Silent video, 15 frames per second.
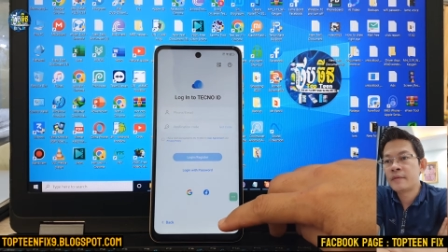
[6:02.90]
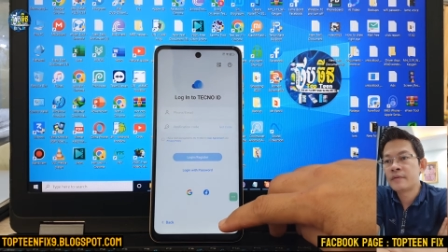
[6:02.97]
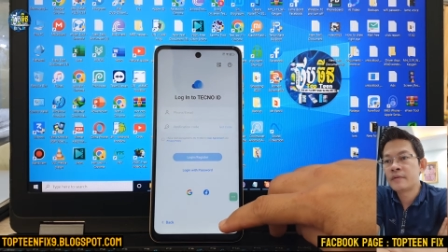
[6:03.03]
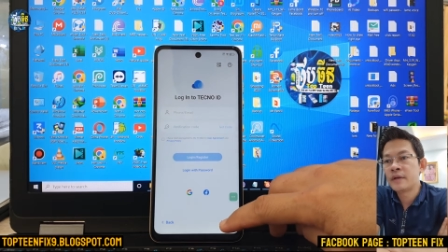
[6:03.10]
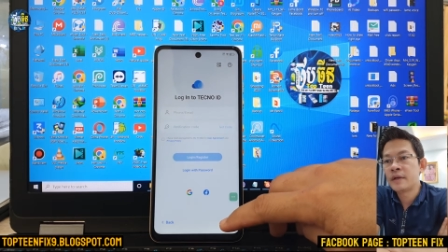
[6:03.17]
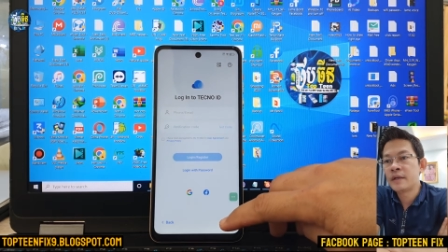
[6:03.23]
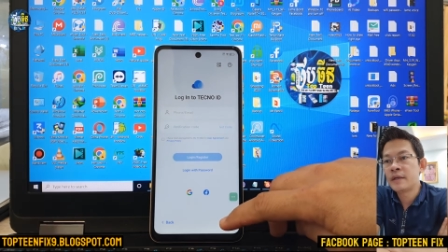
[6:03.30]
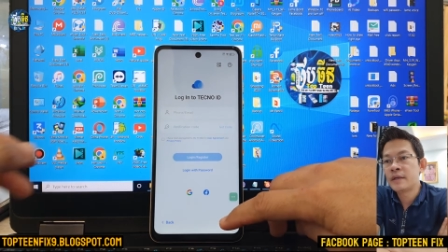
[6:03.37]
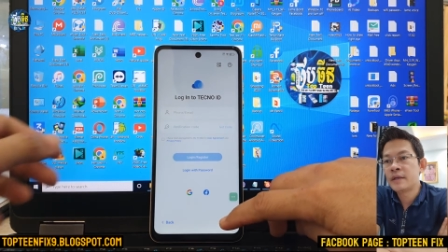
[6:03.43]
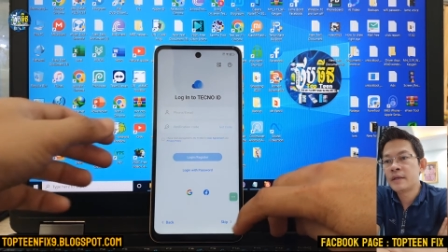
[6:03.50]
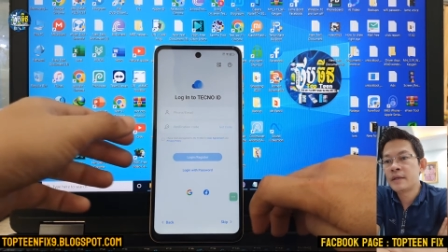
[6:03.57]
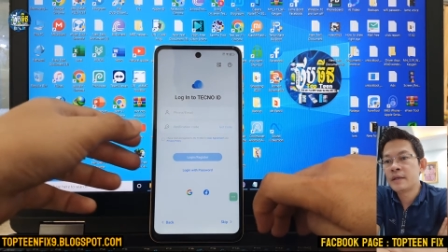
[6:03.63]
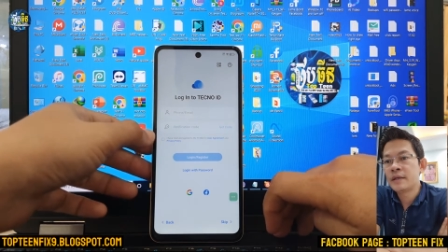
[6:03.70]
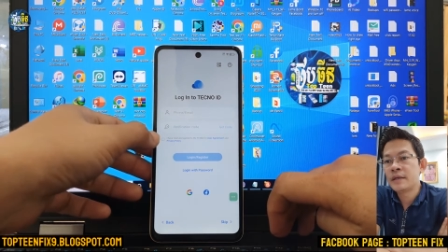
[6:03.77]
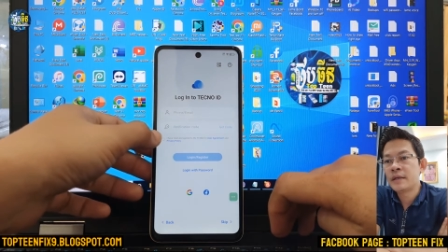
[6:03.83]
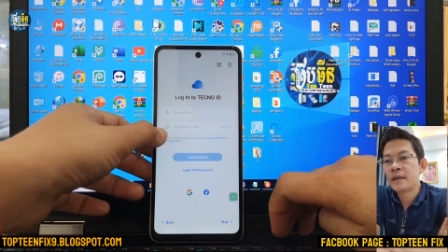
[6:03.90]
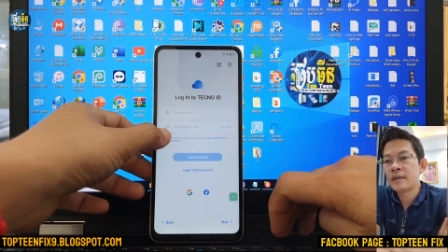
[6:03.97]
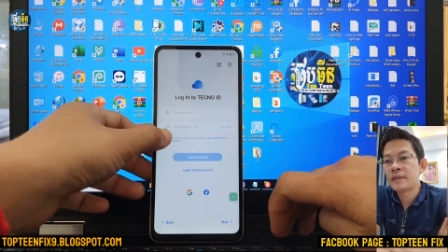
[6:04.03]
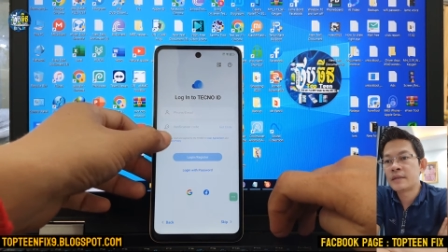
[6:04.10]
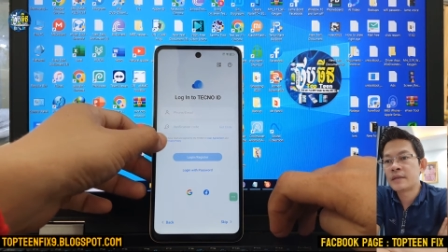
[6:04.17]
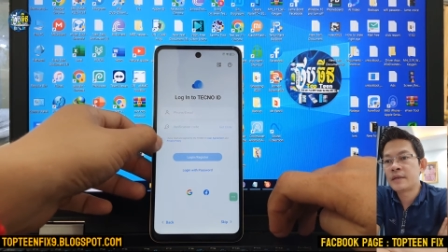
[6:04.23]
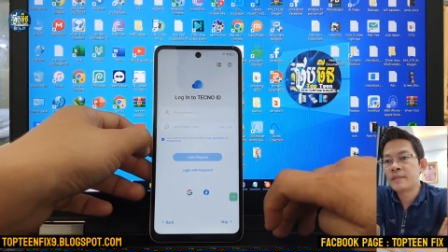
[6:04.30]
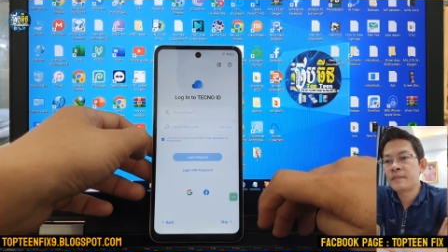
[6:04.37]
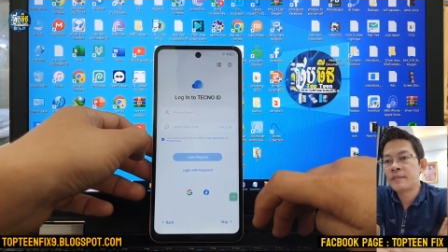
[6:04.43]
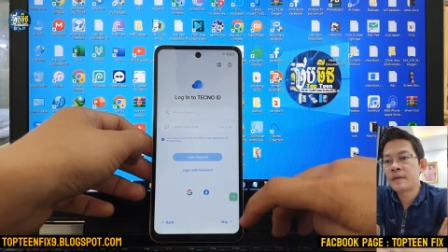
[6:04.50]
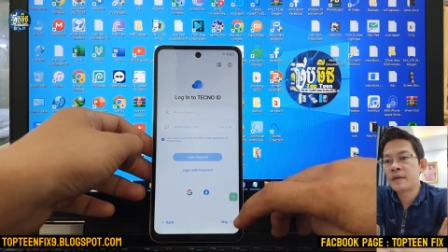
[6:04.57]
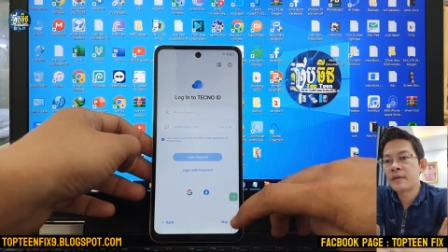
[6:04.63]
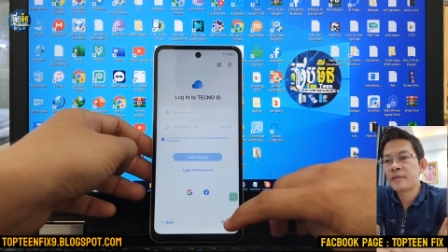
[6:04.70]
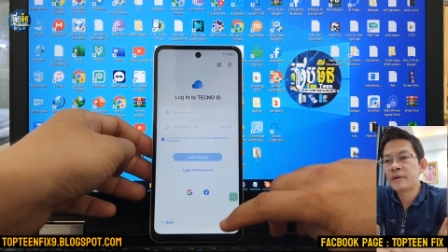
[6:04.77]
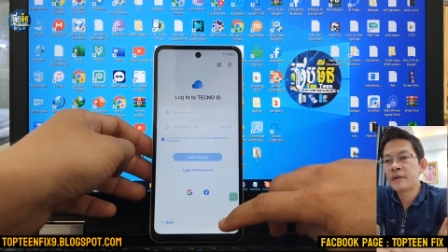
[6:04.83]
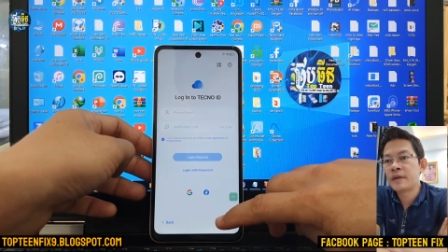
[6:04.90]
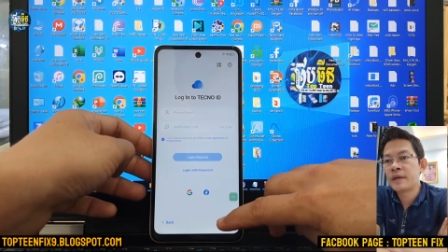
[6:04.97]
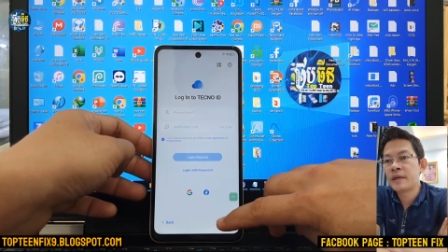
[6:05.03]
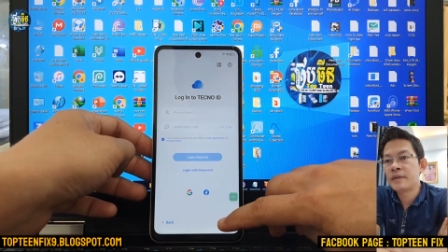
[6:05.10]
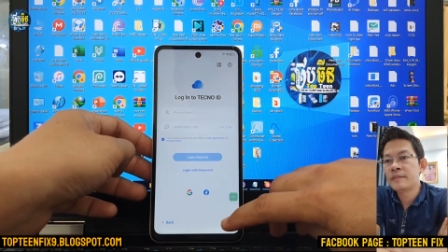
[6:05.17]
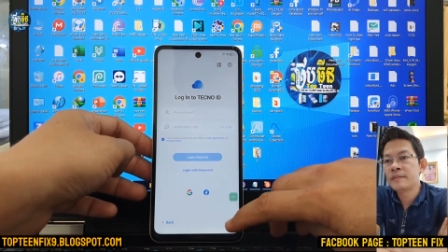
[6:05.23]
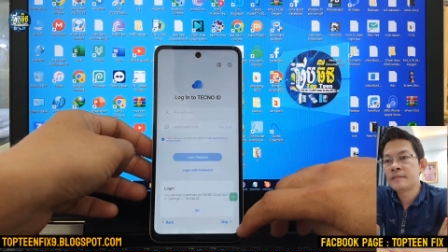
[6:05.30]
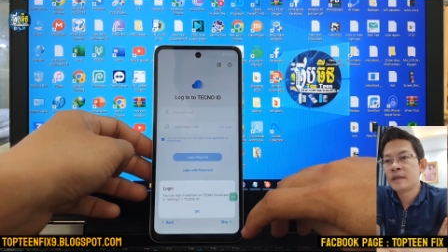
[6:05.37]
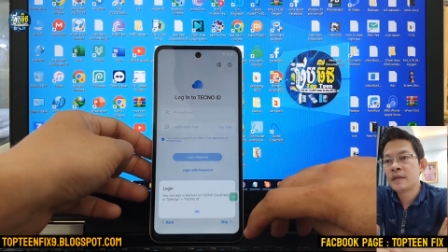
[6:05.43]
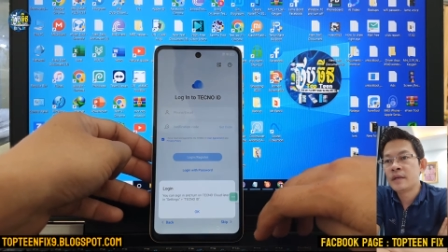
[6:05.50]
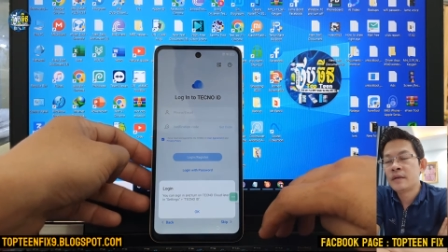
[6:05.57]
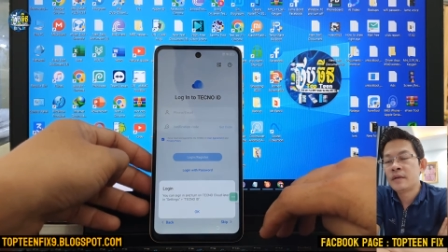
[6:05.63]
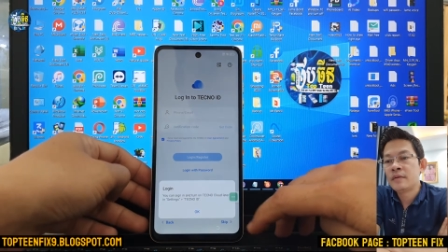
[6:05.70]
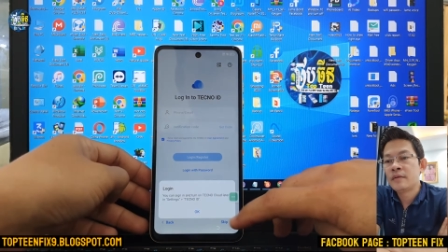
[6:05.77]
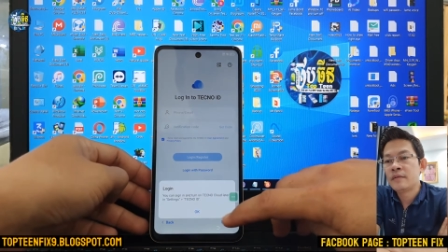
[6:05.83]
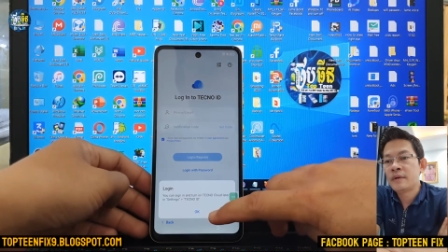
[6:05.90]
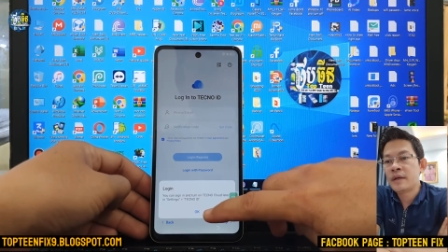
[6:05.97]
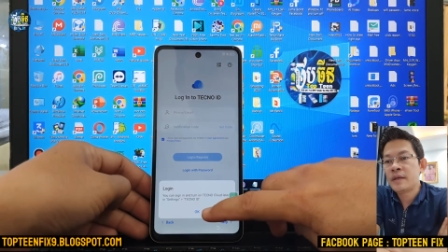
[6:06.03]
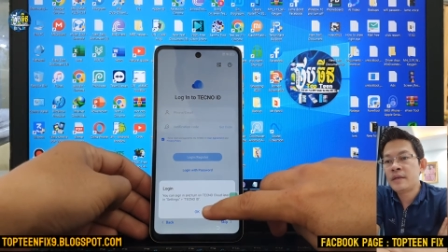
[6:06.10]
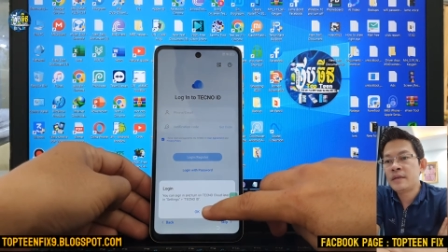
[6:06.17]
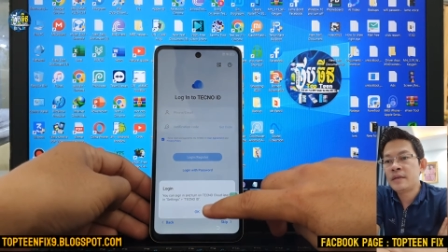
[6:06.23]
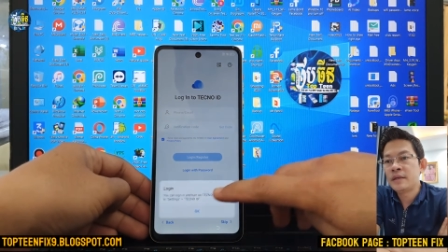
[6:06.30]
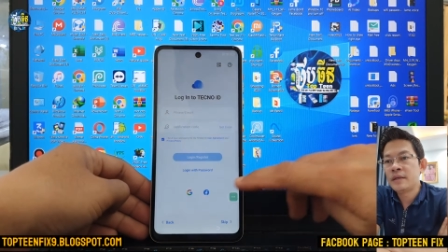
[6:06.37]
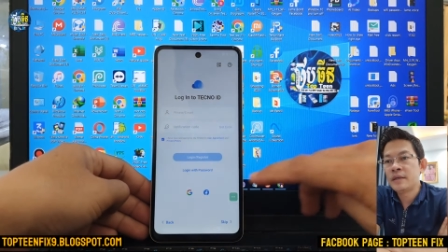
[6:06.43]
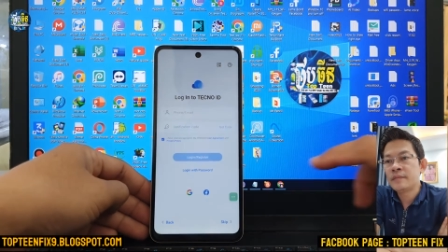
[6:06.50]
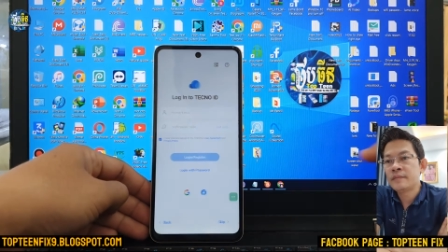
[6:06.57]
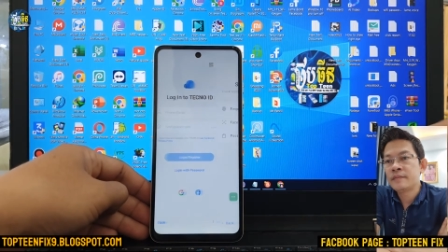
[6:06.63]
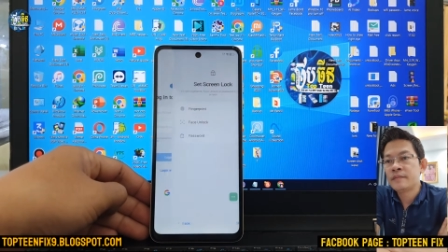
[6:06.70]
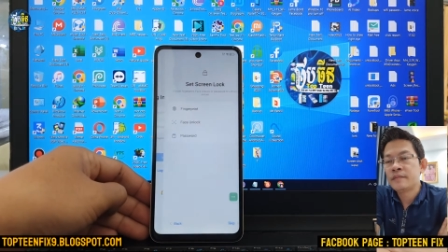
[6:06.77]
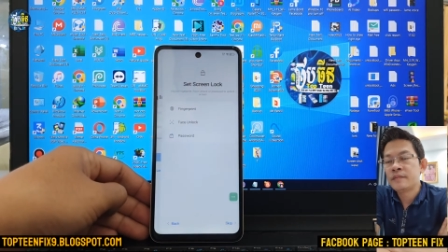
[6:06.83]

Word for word: sorry yeah skip and ok right here